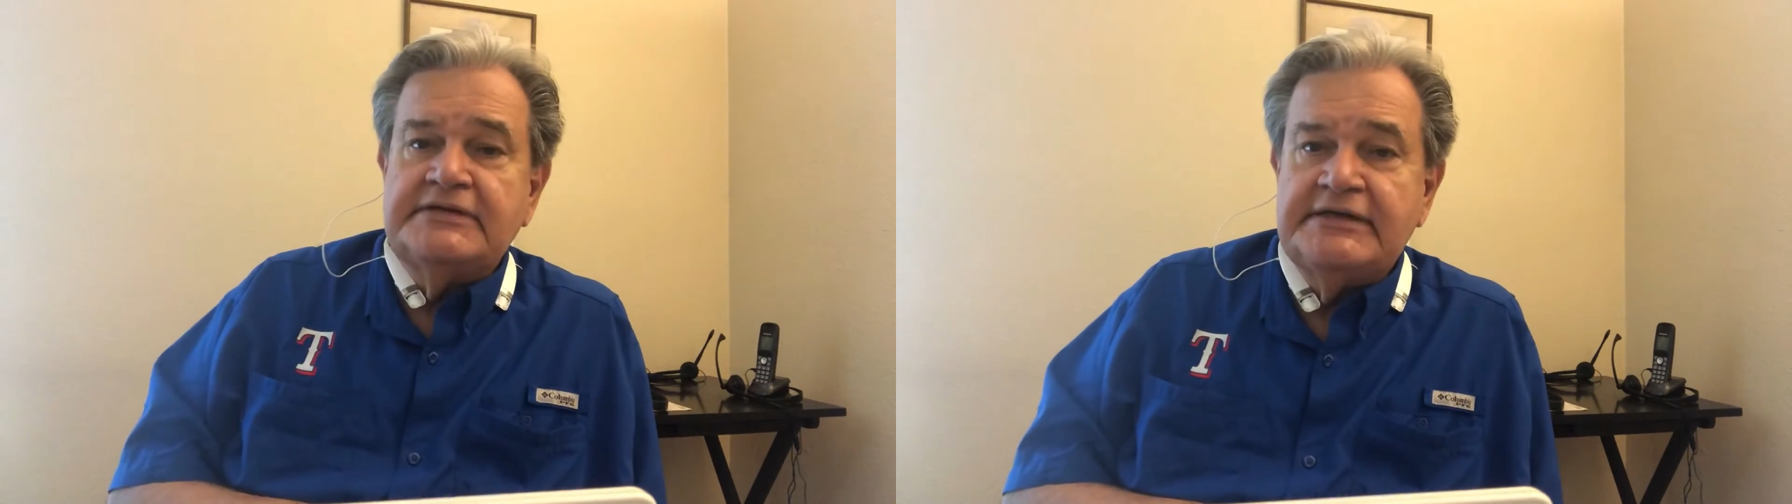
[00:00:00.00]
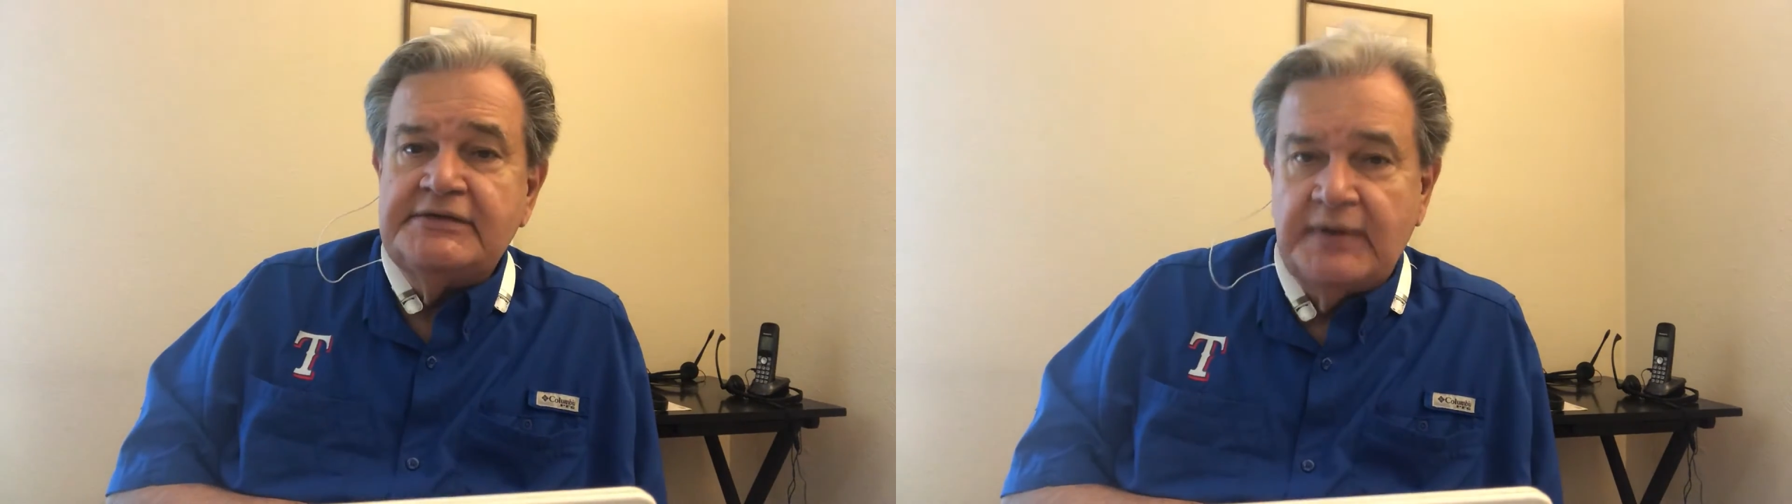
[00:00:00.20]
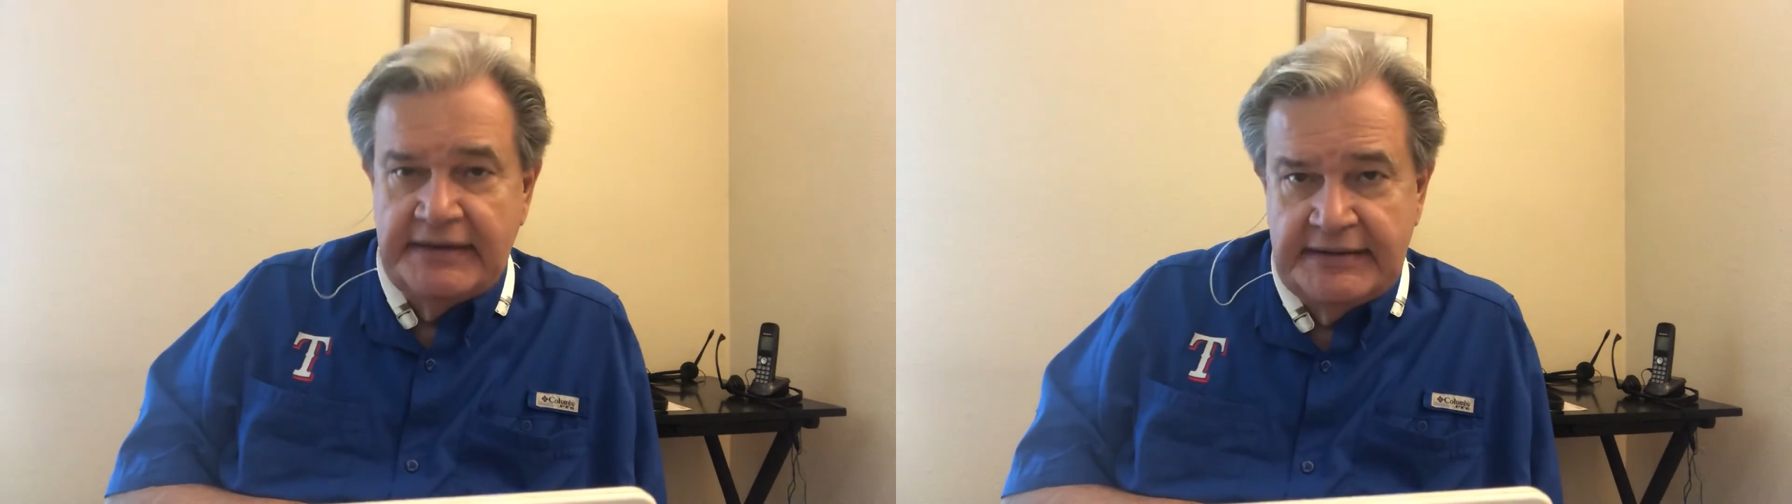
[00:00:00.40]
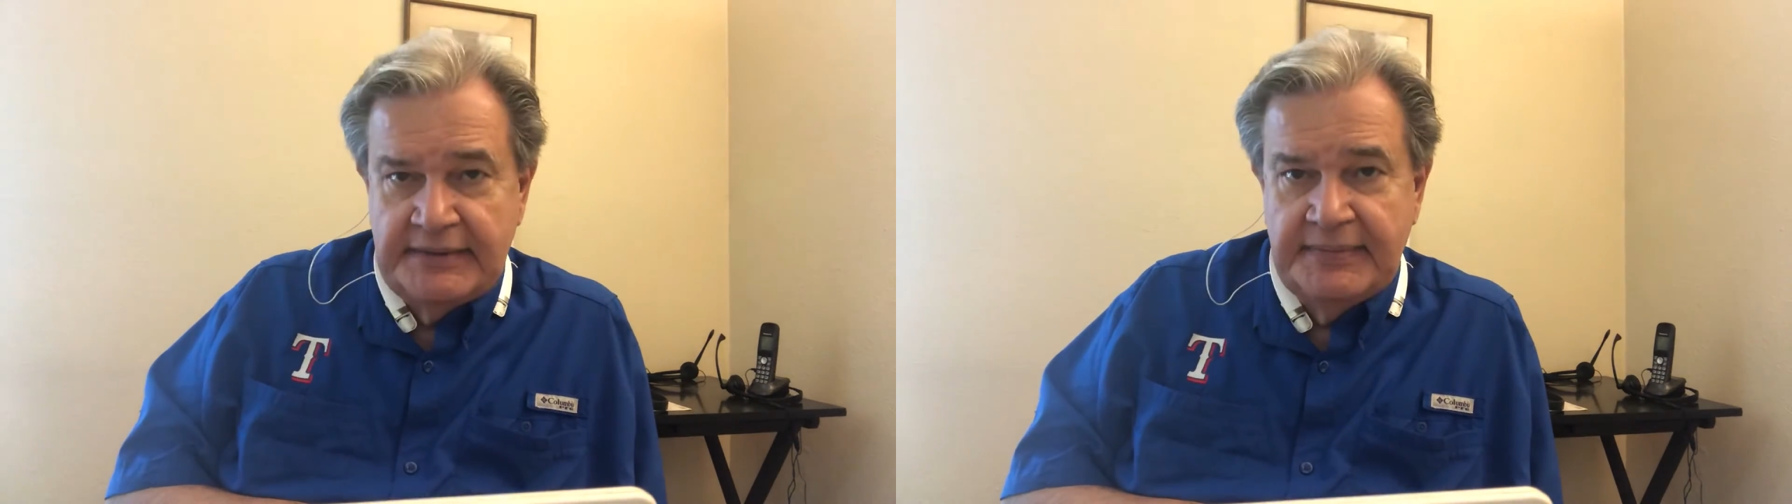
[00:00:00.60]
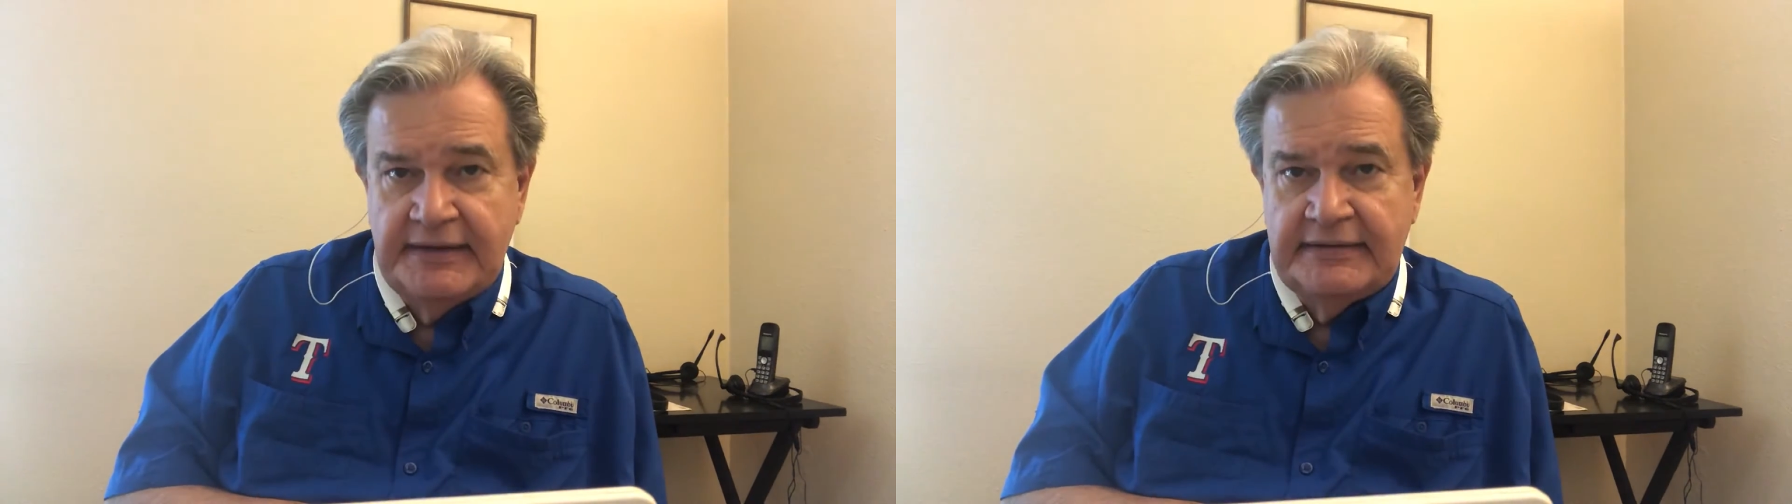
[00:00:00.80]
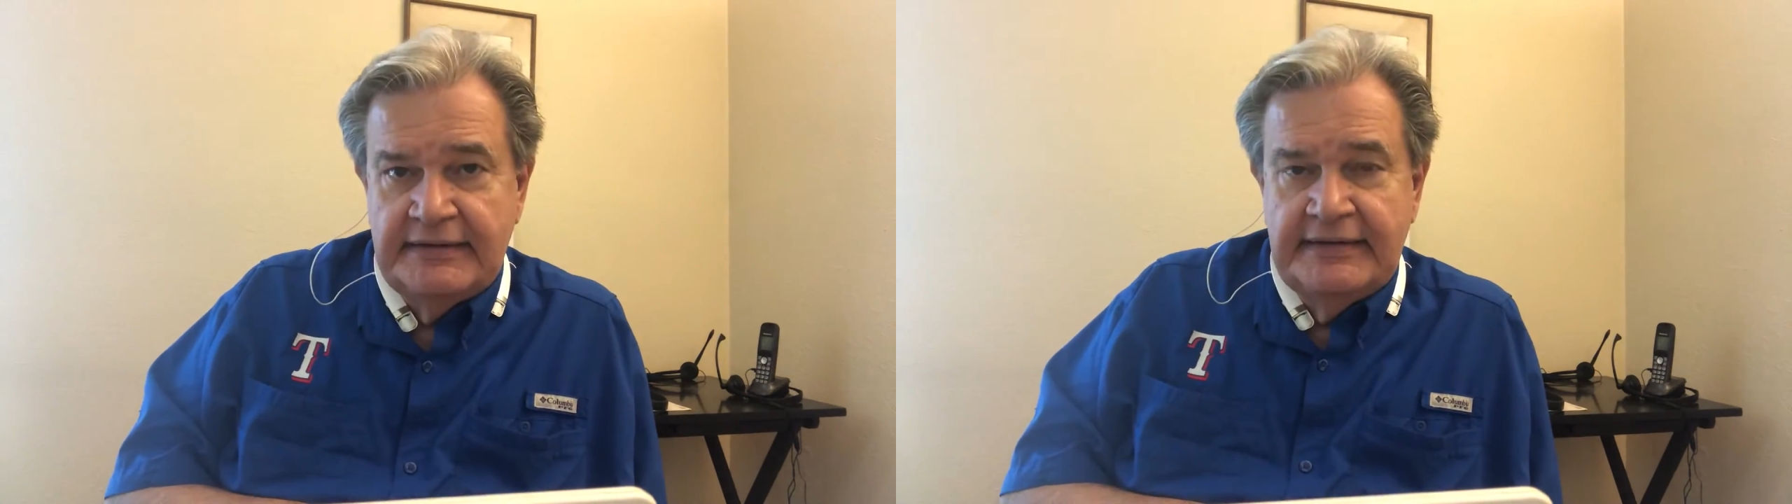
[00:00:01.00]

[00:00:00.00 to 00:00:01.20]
is writing about.